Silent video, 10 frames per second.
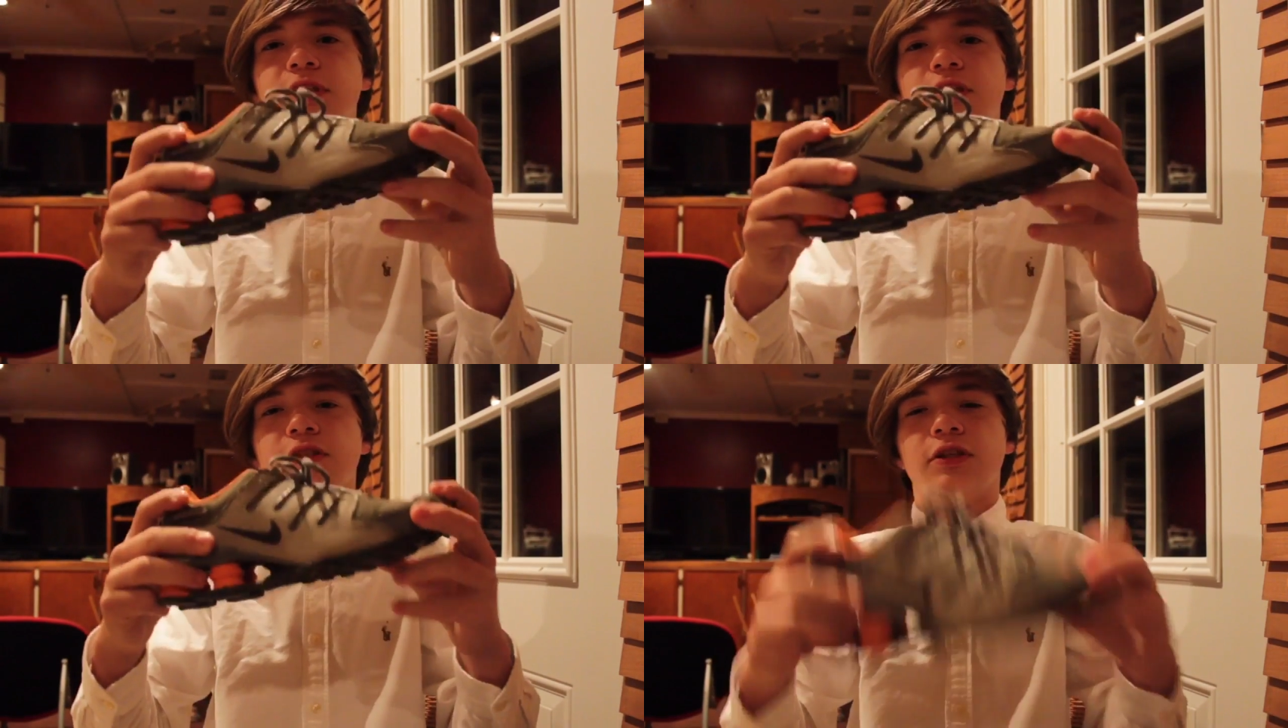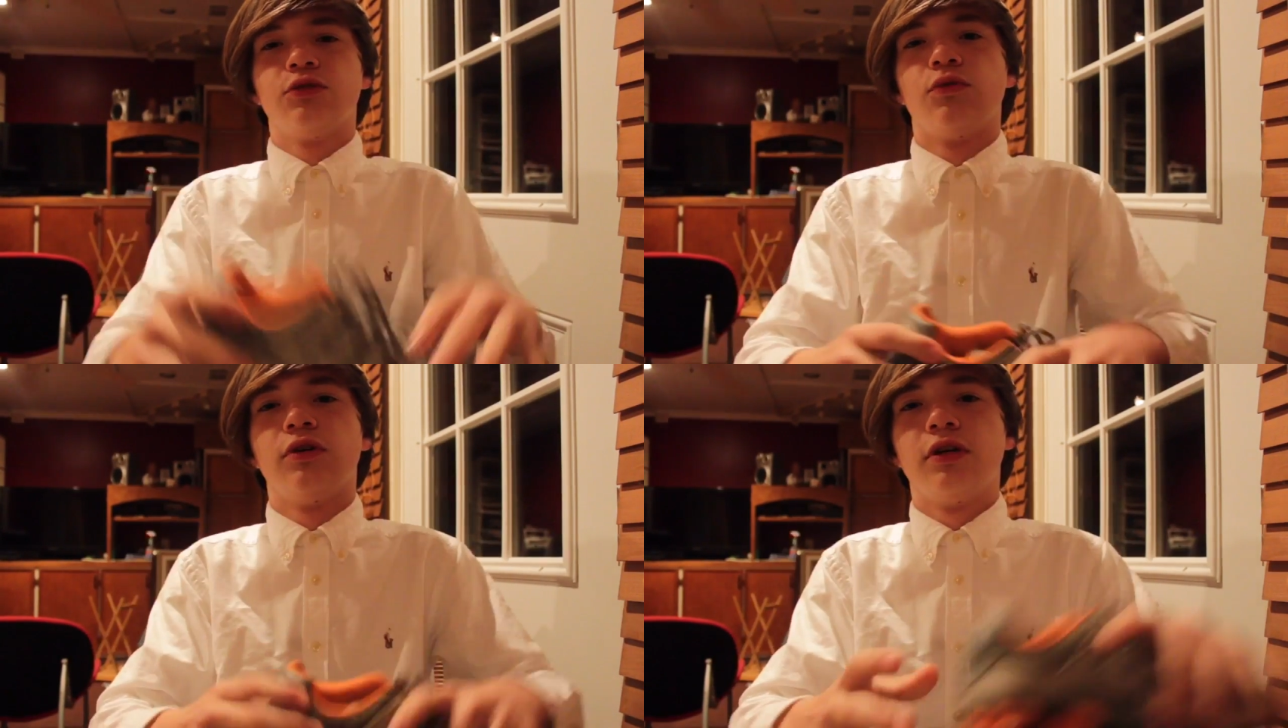there's
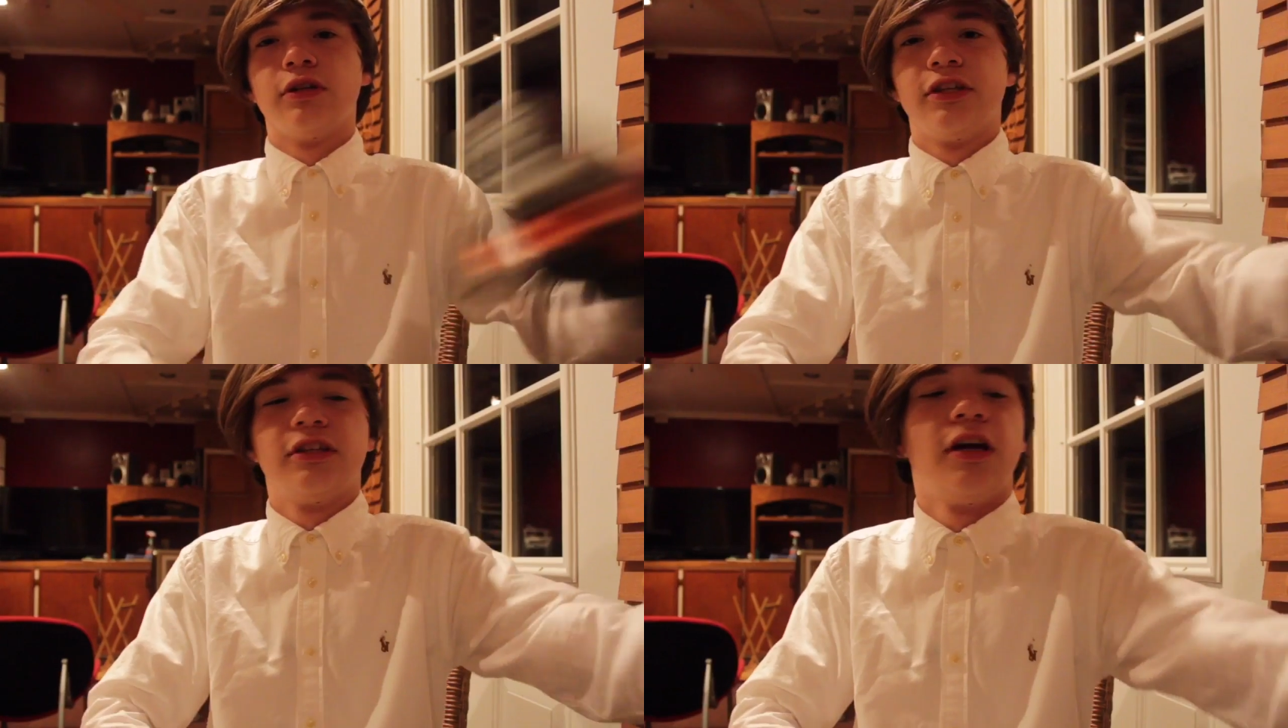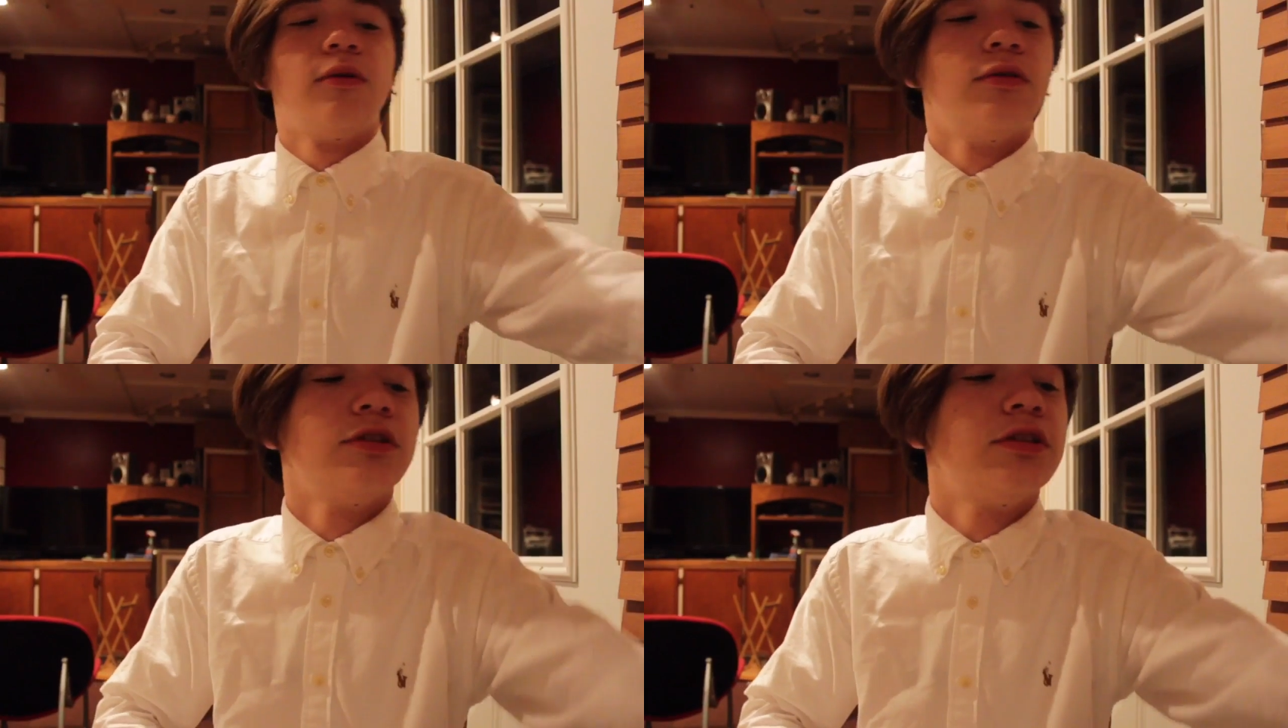one. I'll set that
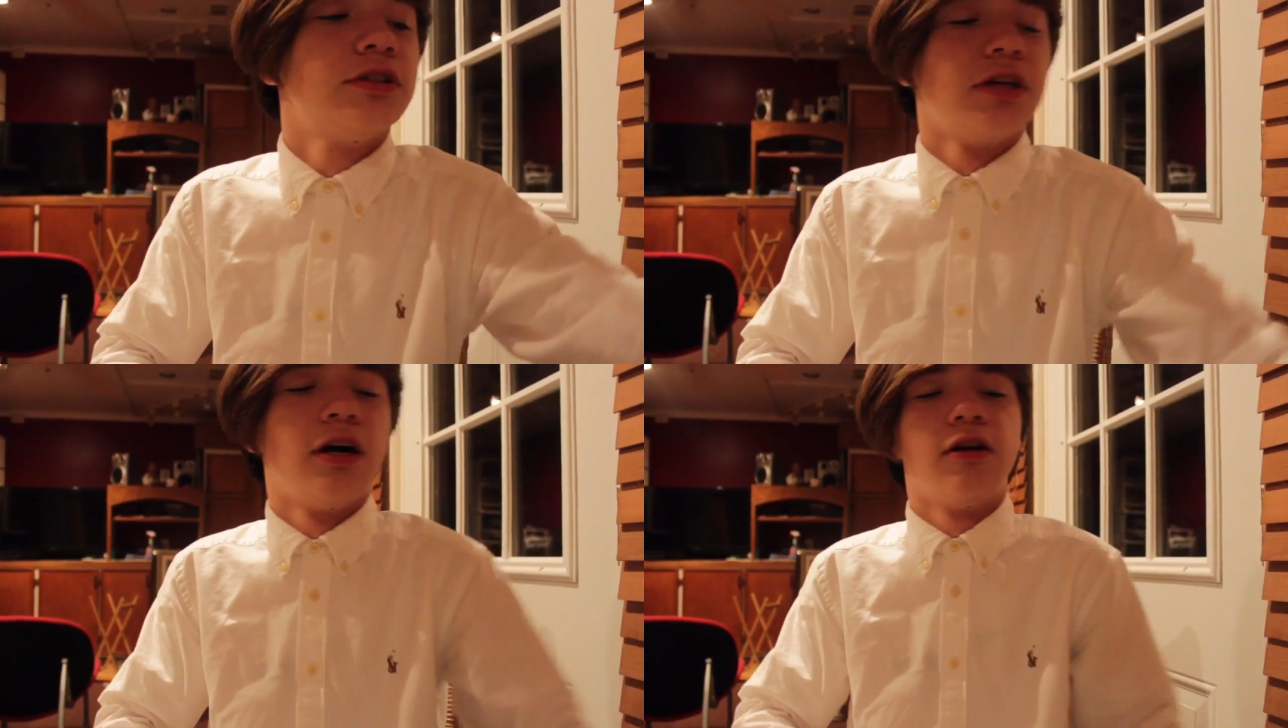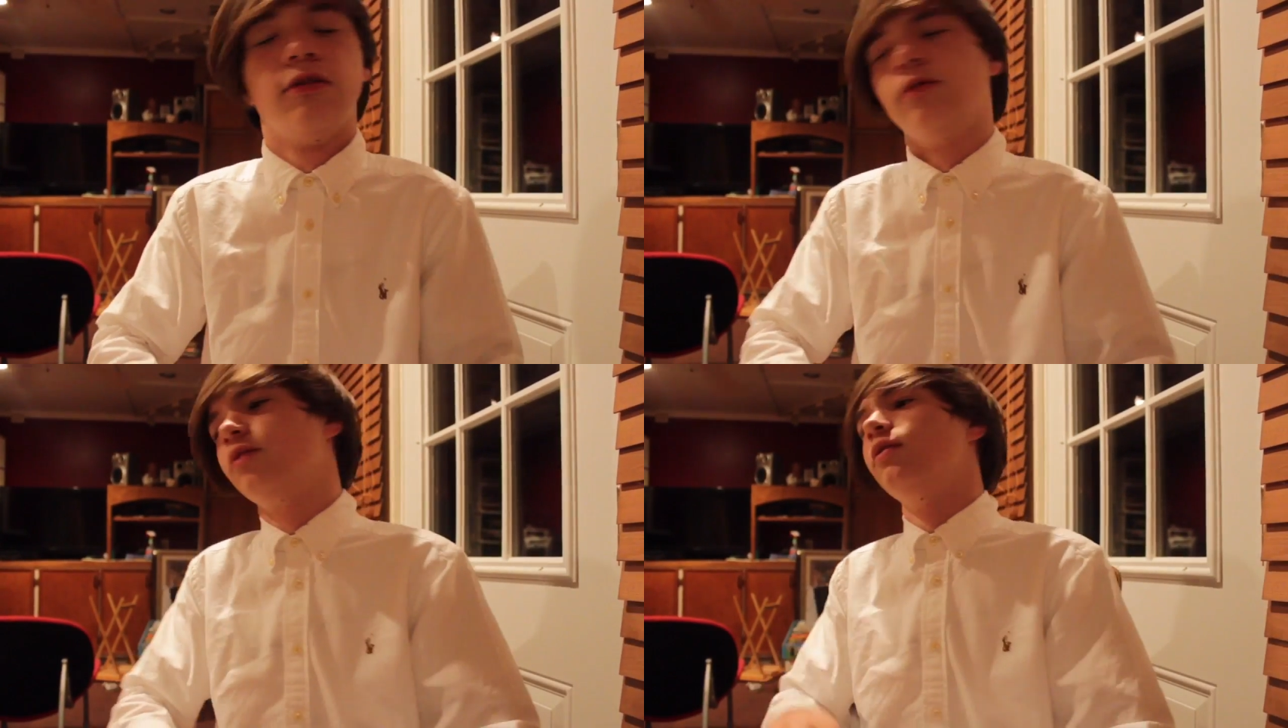one to the side
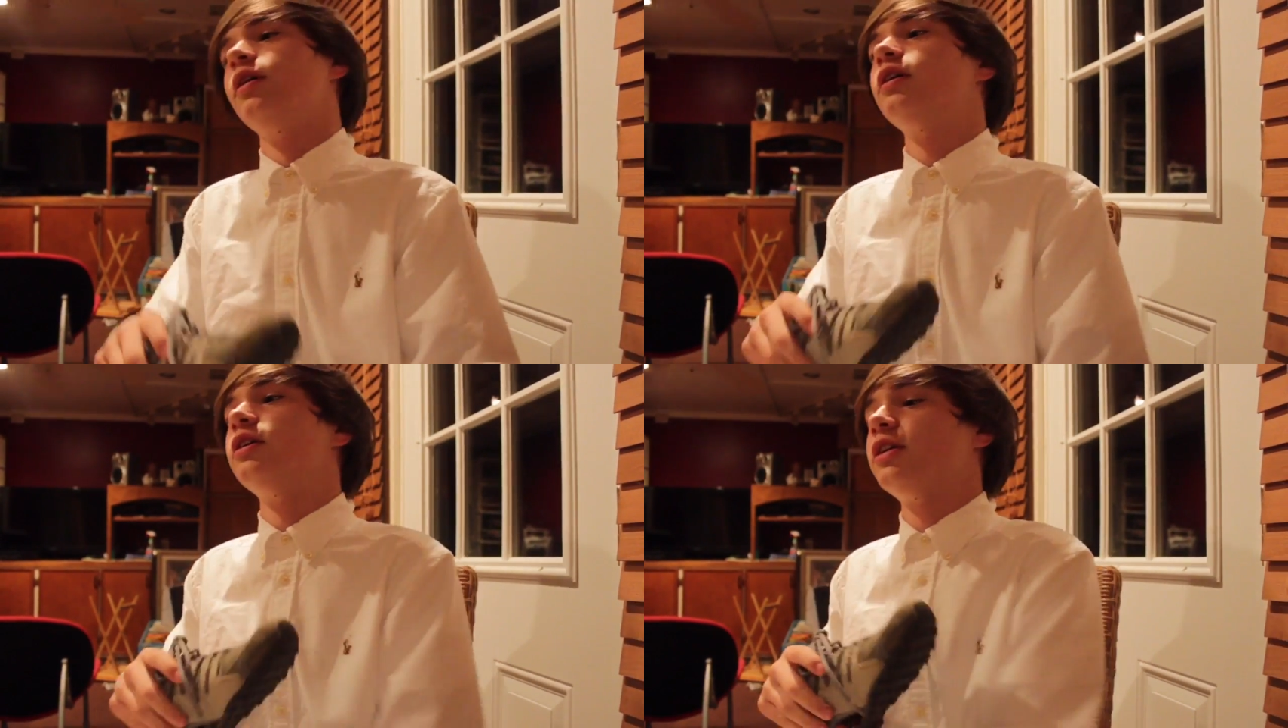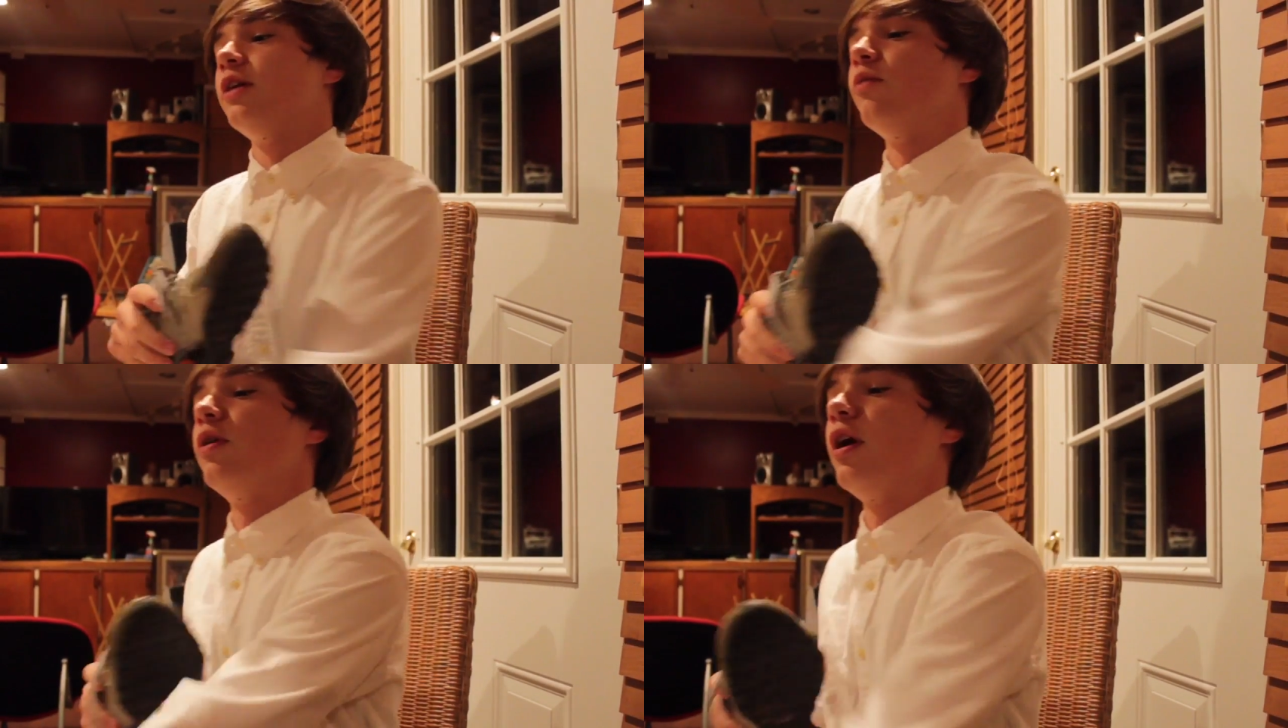real quick. Let's get
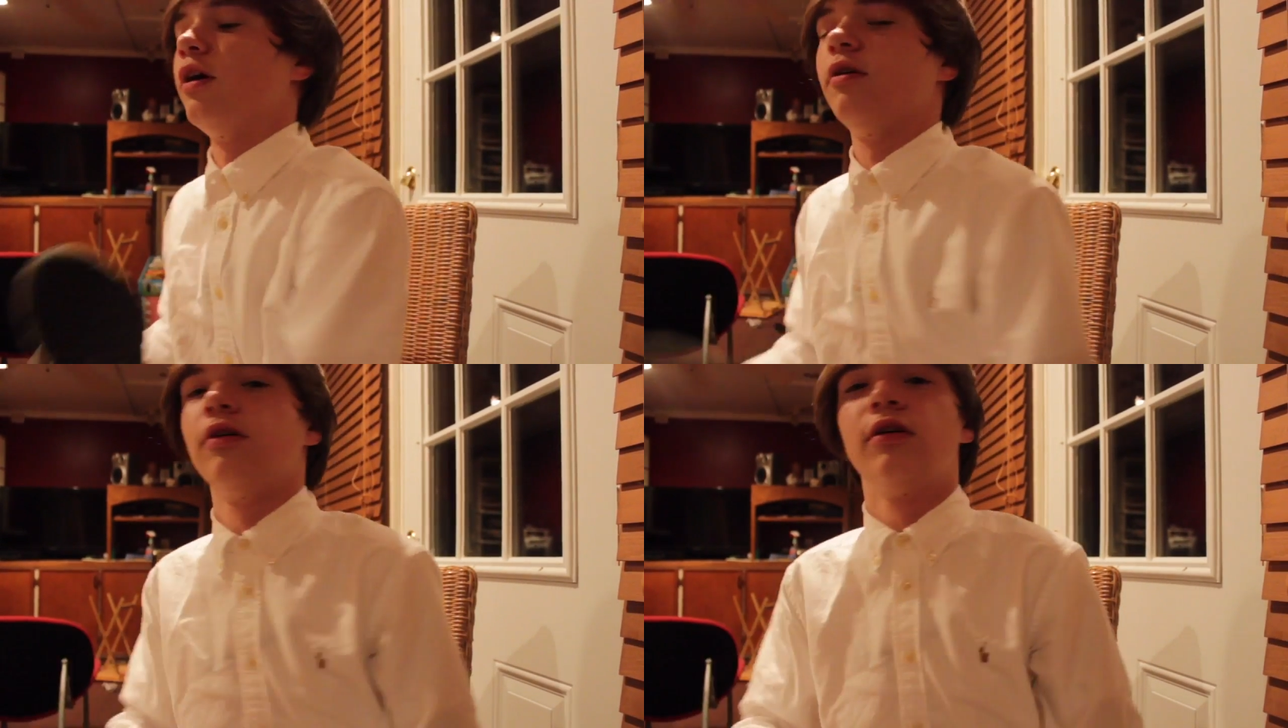one out.